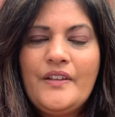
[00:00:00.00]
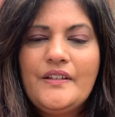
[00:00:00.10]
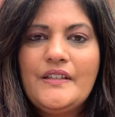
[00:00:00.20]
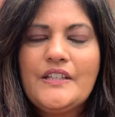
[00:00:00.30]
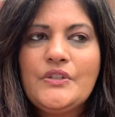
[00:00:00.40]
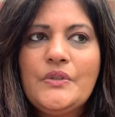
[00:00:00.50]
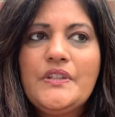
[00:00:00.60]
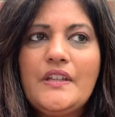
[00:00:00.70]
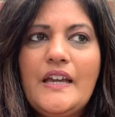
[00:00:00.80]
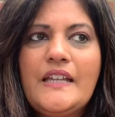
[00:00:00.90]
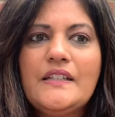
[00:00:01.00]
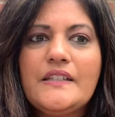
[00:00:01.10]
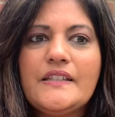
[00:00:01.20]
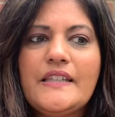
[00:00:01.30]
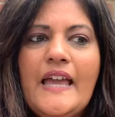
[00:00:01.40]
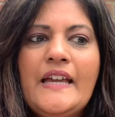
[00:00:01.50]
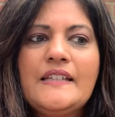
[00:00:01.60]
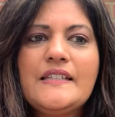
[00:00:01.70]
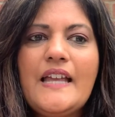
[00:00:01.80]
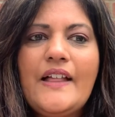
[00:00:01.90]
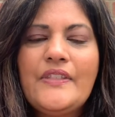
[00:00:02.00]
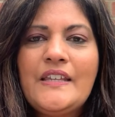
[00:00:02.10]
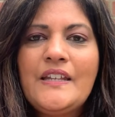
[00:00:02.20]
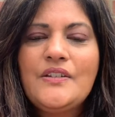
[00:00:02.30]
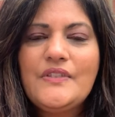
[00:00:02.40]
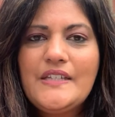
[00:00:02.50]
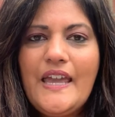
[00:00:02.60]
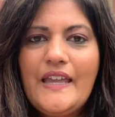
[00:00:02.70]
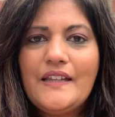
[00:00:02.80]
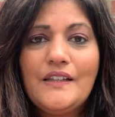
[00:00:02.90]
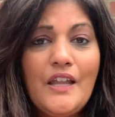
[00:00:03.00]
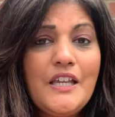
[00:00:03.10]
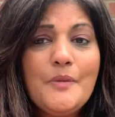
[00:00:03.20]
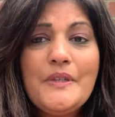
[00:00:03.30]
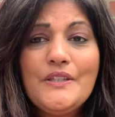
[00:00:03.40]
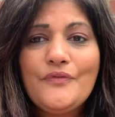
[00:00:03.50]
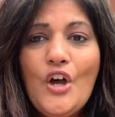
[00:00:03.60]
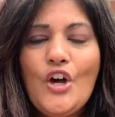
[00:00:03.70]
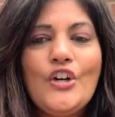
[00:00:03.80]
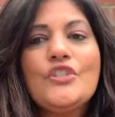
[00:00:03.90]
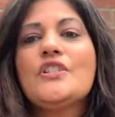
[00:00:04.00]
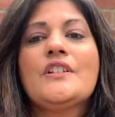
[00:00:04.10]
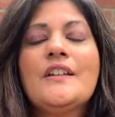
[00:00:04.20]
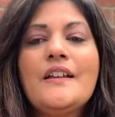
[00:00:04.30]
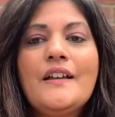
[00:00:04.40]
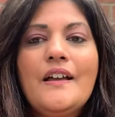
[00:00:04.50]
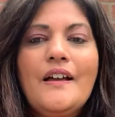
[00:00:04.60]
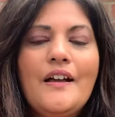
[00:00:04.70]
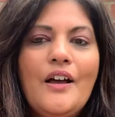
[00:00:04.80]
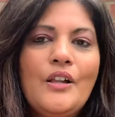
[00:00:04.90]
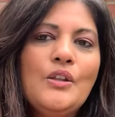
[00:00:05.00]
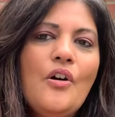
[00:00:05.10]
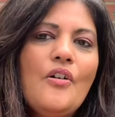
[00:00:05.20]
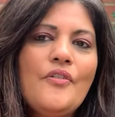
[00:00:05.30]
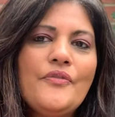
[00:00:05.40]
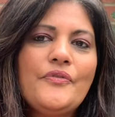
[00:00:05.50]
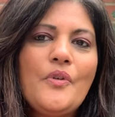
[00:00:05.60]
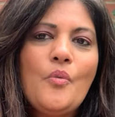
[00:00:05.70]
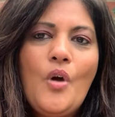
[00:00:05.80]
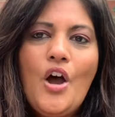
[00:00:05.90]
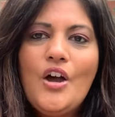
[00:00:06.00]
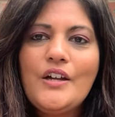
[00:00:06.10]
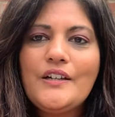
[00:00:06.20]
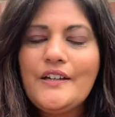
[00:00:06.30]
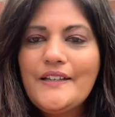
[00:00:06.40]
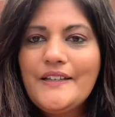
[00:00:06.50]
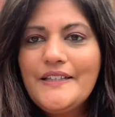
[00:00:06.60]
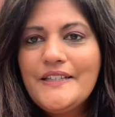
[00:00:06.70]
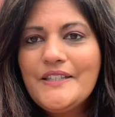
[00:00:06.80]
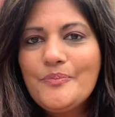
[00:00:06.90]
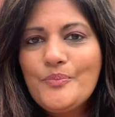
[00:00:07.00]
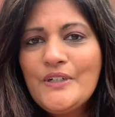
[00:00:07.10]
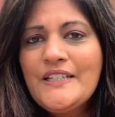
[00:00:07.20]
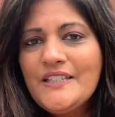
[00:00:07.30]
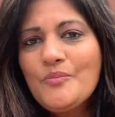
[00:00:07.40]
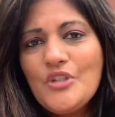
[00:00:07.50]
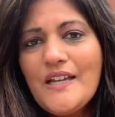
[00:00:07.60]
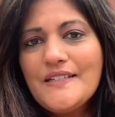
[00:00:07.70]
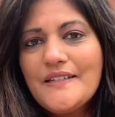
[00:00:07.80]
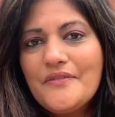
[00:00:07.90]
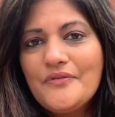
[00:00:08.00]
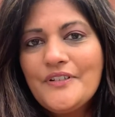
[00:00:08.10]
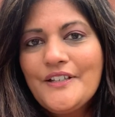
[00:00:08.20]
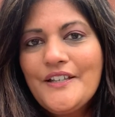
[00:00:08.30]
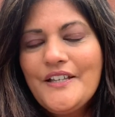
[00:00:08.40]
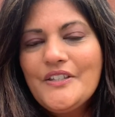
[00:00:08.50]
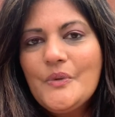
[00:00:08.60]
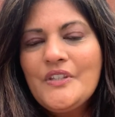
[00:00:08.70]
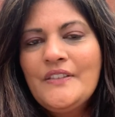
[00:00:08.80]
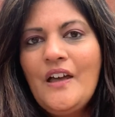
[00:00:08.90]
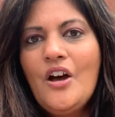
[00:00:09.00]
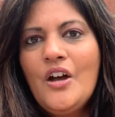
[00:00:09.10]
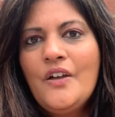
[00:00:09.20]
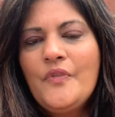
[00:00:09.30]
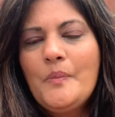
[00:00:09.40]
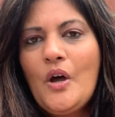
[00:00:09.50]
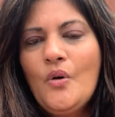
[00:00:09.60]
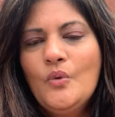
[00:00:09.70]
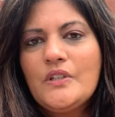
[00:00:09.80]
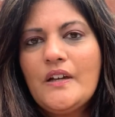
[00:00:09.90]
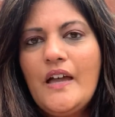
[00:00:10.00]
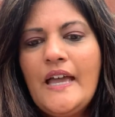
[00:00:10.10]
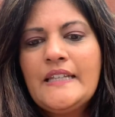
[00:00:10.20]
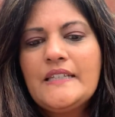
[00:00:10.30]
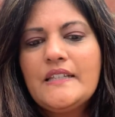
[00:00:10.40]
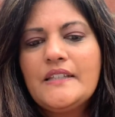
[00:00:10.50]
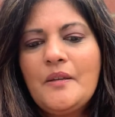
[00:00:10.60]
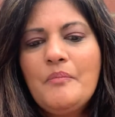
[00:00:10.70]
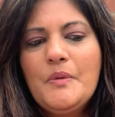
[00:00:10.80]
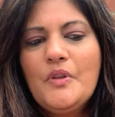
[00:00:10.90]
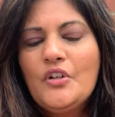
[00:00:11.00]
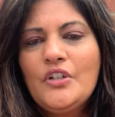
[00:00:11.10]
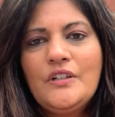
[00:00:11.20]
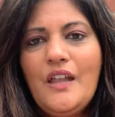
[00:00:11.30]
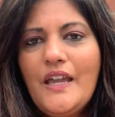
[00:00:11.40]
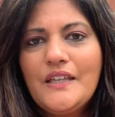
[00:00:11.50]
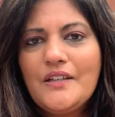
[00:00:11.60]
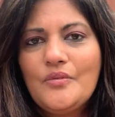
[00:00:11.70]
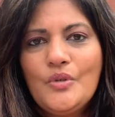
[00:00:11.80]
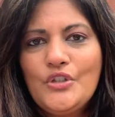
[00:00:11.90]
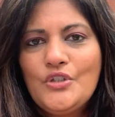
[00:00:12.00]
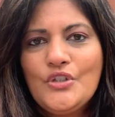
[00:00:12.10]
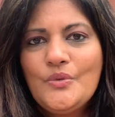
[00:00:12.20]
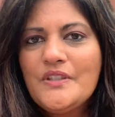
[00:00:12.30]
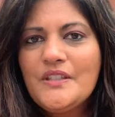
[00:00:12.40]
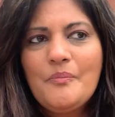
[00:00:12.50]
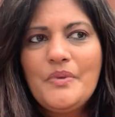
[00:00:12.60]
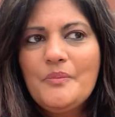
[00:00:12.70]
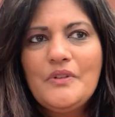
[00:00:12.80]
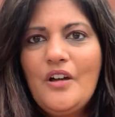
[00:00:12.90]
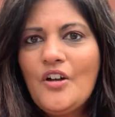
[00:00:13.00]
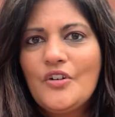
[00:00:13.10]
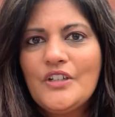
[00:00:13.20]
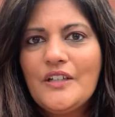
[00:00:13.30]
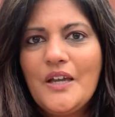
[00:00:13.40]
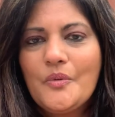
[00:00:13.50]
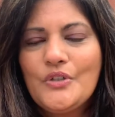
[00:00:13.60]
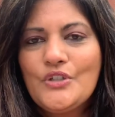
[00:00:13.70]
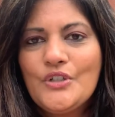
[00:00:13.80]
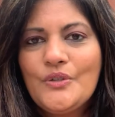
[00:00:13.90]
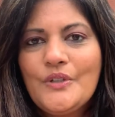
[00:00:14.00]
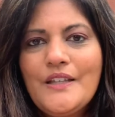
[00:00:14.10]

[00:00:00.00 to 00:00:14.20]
The excuses are endless, and at the end of the day, like a piece of art, a lot of work is pretty subjective. So it's in the eye of the beholder, and some people are going to like what you do and some people aren't going to like what you do.